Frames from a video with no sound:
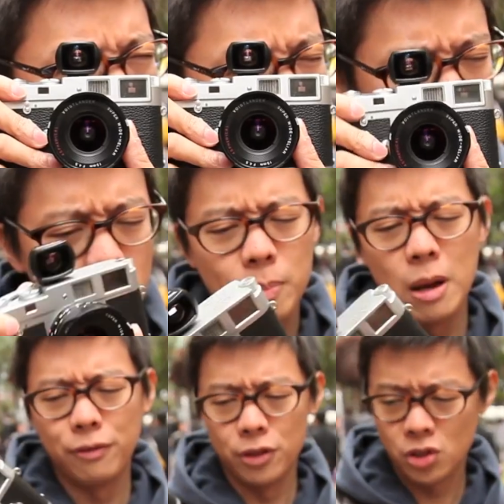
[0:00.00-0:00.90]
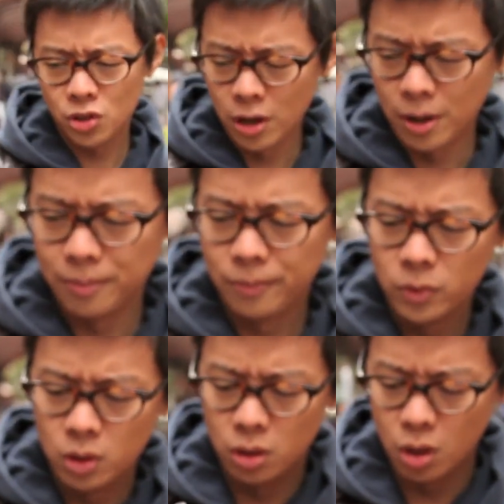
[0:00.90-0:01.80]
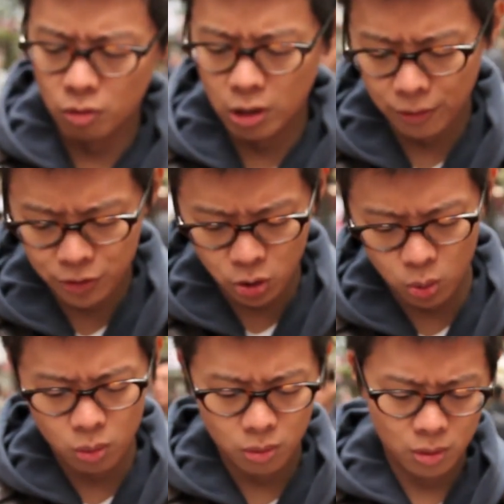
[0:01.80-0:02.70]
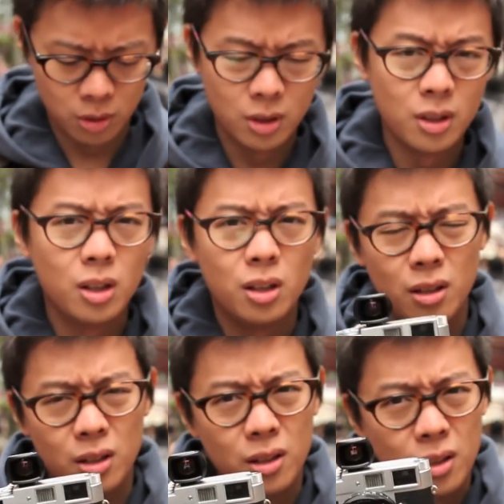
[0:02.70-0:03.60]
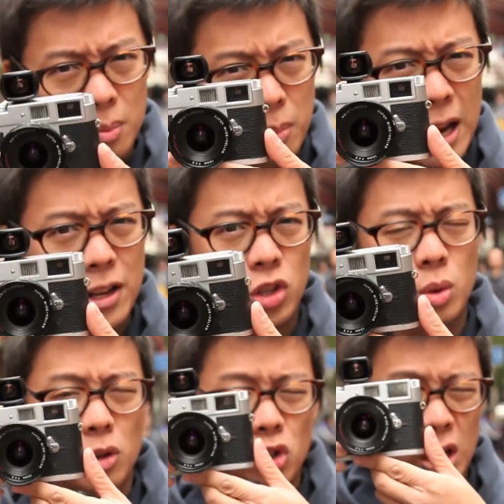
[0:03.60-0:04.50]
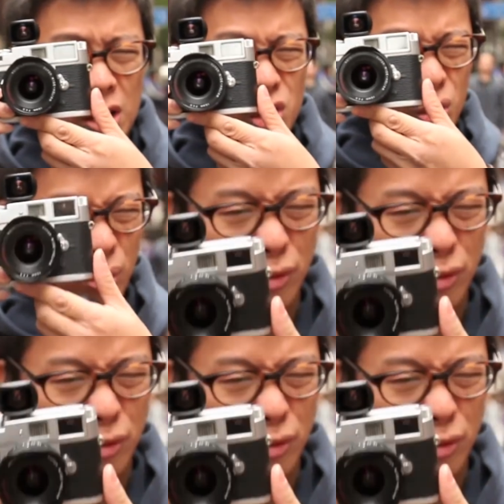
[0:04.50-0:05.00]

One of the benefits is that you don't really have to pay too much attention on